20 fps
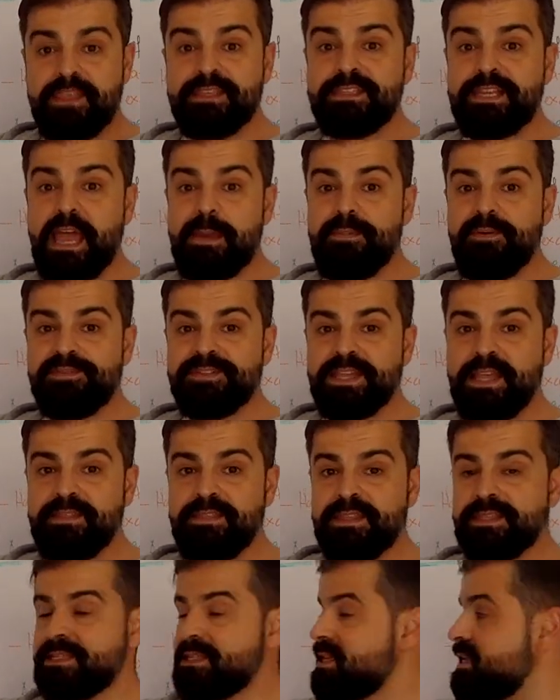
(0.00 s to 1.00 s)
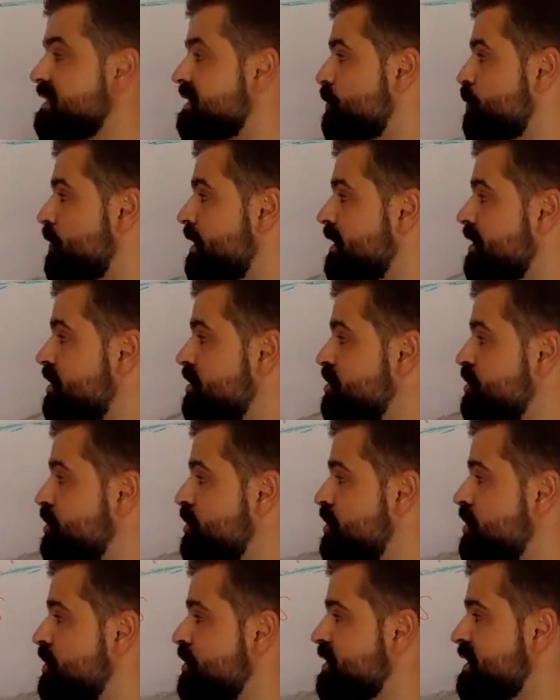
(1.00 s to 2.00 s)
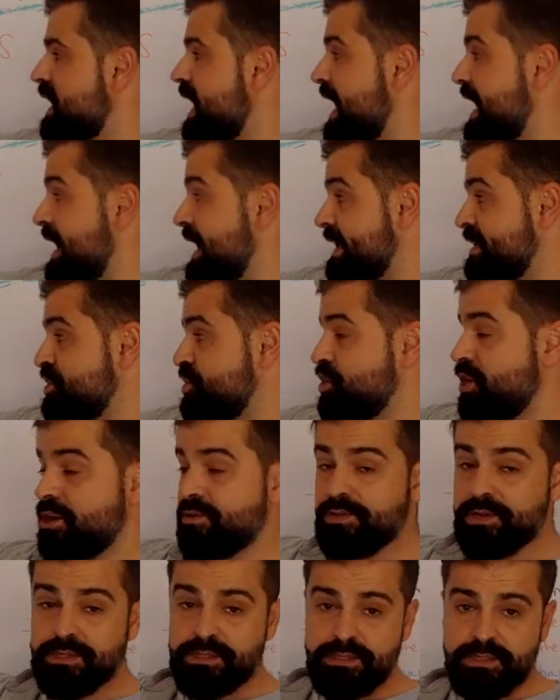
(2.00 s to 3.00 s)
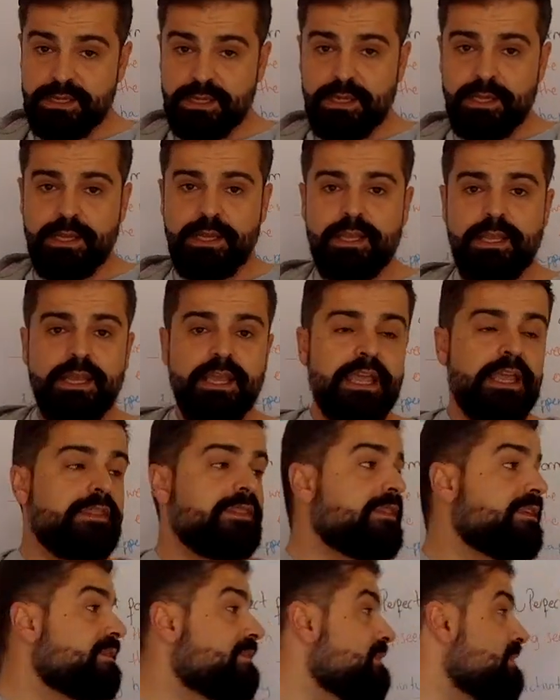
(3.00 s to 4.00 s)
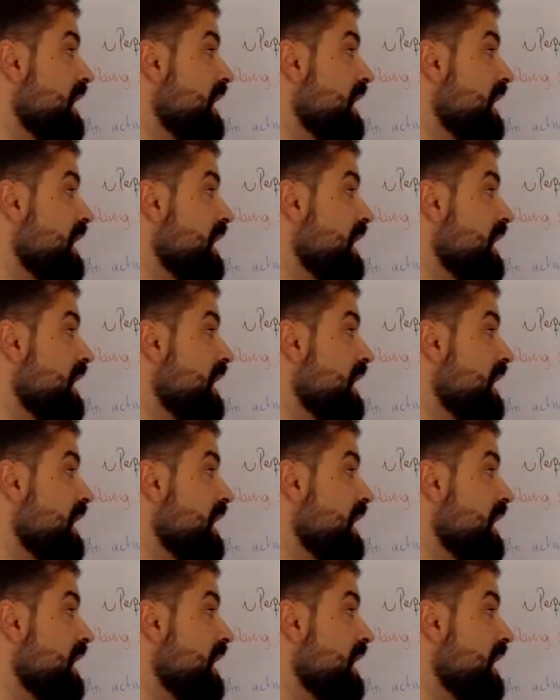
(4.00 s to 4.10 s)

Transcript: type of sentences, we're going to use a gerund. In this